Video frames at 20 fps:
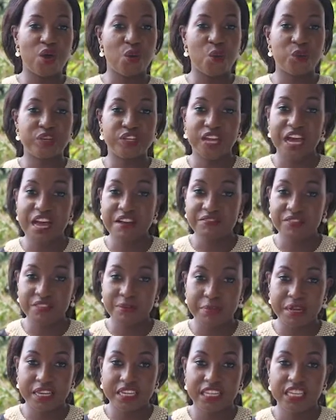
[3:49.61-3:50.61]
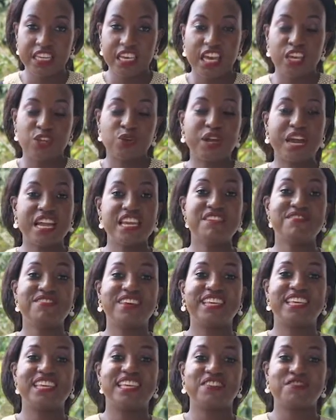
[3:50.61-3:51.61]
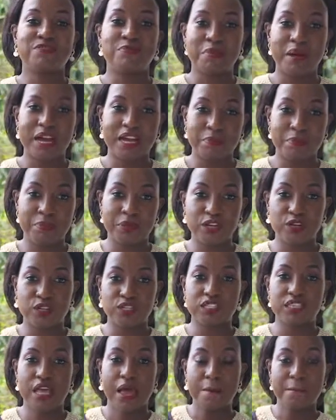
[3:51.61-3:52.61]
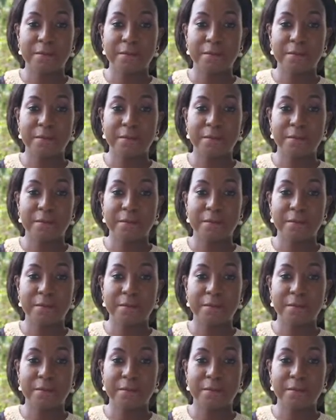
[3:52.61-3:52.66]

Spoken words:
When you have the money, you can even give back because